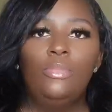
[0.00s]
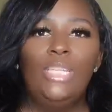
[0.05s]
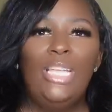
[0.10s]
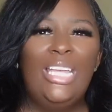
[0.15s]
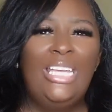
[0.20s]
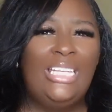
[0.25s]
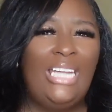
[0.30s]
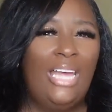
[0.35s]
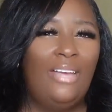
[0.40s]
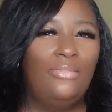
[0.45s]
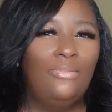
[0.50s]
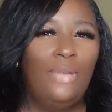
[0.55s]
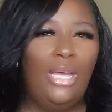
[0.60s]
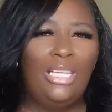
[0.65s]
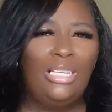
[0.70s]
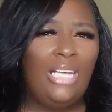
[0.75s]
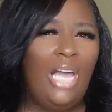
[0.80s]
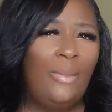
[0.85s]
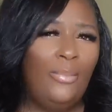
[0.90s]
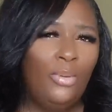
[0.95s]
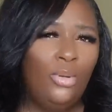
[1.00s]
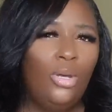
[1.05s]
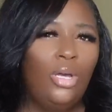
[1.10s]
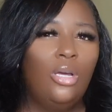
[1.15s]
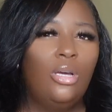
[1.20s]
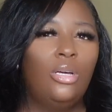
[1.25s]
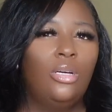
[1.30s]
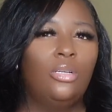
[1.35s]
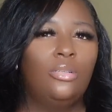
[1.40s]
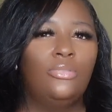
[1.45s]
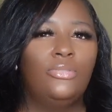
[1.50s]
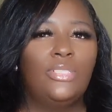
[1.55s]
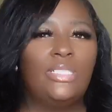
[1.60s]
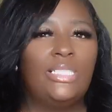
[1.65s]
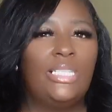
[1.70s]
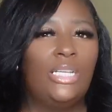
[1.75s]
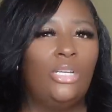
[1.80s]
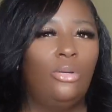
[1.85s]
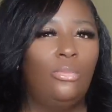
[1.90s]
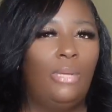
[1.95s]
And a couple of
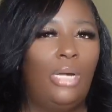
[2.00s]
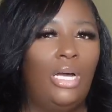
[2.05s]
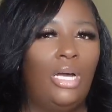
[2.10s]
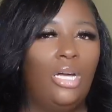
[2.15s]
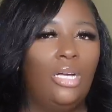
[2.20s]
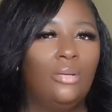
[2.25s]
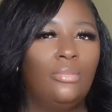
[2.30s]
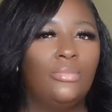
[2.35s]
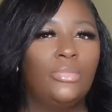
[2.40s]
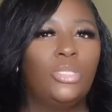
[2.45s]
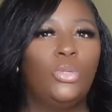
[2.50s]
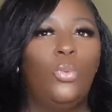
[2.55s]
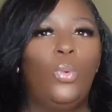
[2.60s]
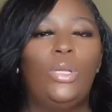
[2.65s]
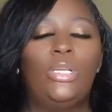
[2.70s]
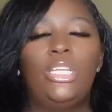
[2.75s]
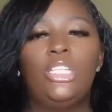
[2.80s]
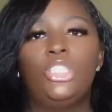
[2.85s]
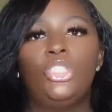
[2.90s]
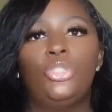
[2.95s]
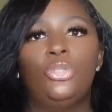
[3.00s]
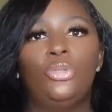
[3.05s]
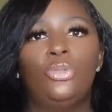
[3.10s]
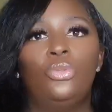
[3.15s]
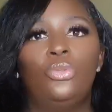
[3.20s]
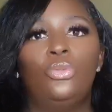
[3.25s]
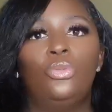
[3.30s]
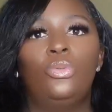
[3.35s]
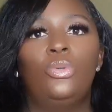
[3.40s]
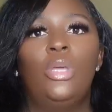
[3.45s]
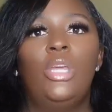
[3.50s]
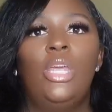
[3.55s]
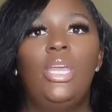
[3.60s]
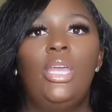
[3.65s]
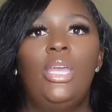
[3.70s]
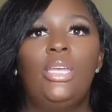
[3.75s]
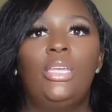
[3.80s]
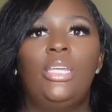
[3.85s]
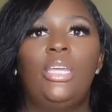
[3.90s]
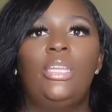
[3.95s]
single moms wanted to
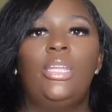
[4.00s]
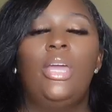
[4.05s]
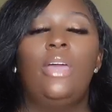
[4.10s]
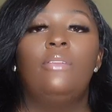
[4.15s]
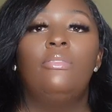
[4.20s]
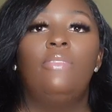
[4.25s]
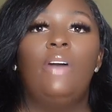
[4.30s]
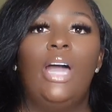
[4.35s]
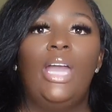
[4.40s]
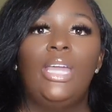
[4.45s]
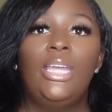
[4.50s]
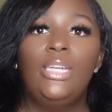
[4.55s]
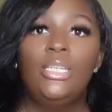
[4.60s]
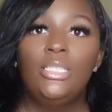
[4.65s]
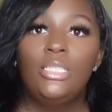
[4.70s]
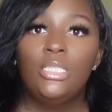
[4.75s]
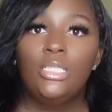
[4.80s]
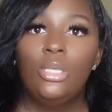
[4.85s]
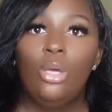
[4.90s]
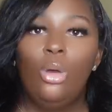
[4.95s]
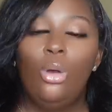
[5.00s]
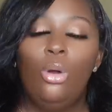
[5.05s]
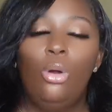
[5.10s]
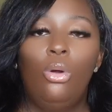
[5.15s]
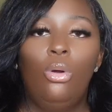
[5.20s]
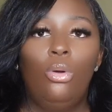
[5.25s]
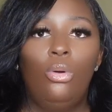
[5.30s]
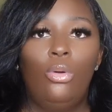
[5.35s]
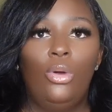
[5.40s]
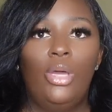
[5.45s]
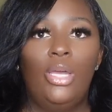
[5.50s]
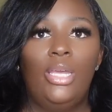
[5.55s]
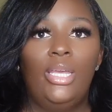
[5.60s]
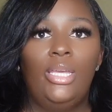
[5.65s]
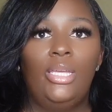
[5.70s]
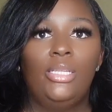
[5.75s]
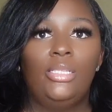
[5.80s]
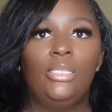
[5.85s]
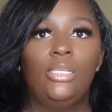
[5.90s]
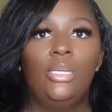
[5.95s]
get advice
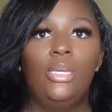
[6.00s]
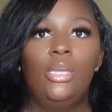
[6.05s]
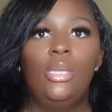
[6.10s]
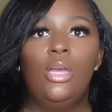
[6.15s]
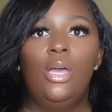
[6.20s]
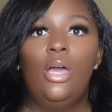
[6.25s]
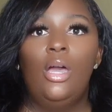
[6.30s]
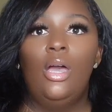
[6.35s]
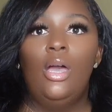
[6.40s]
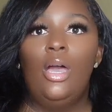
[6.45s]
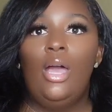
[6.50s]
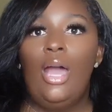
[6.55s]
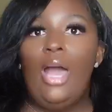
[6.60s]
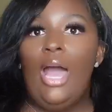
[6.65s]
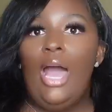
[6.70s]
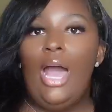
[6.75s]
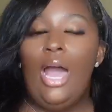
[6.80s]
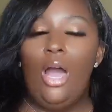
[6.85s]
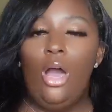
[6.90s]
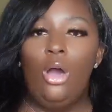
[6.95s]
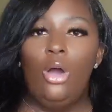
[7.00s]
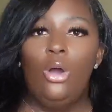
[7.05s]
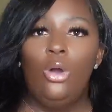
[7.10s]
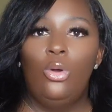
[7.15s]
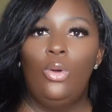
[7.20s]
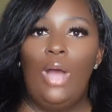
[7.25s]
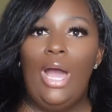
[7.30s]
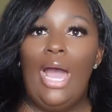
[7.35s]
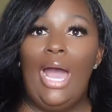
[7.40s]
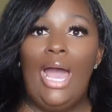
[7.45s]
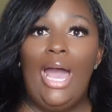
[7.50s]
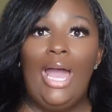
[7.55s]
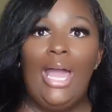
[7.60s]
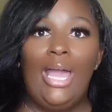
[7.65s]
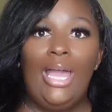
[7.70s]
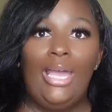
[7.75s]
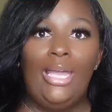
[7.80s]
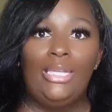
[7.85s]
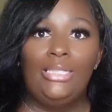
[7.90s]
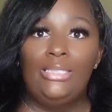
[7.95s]
on how
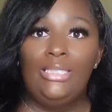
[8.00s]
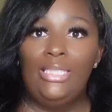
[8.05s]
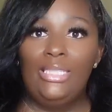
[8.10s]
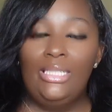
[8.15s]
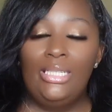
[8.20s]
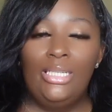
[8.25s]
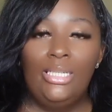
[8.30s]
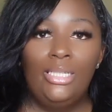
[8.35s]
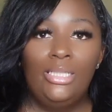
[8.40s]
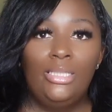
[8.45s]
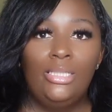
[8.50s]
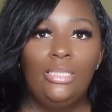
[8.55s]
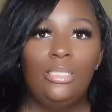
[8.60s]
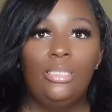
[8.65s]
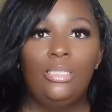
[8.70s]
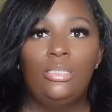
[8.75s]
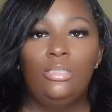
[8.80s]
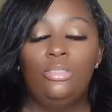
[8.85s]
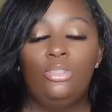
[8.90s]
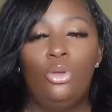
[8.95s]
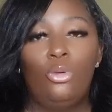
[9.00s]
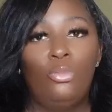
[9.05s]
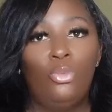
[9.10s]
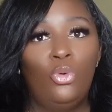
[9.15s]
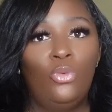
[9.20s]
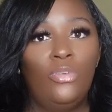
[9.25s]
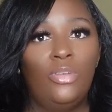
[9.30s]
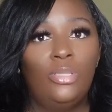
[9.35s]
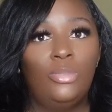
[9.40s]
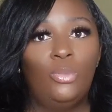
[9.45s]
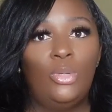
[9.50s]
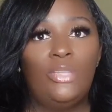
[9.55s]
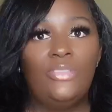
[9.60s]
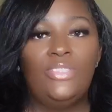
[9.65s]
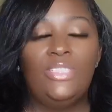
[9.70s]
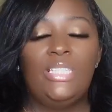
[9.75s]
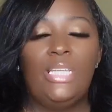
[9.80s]
I did it, you know, moving, being